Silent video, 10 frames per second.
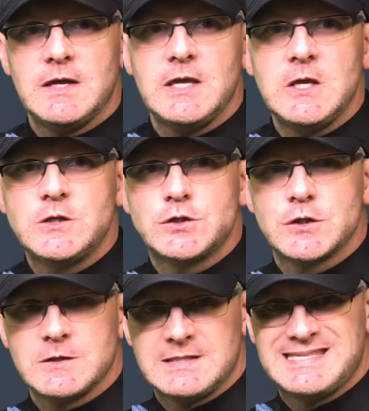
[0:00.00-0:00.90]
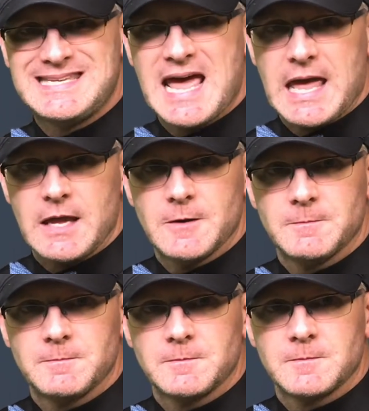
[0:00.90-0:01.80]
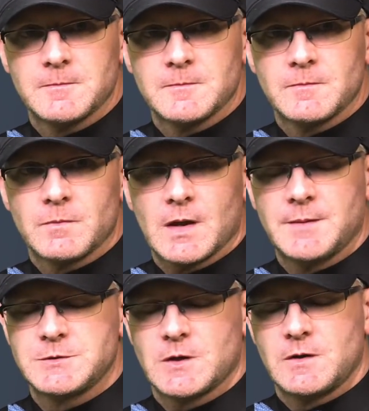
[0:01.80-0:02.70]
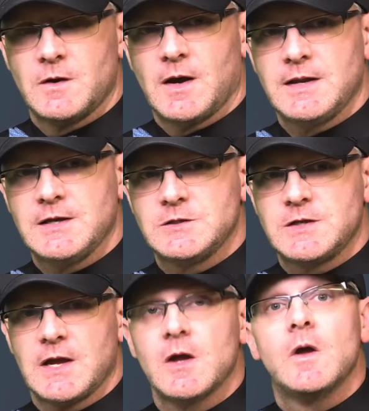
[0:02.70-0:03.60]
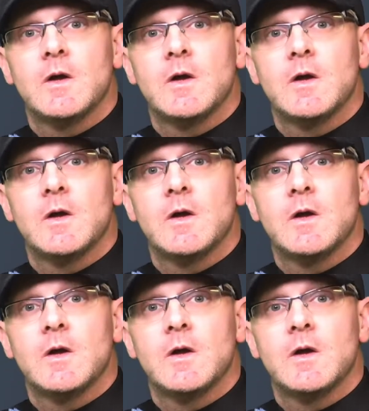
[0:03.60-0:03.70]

each day. I'm sorry, not each day.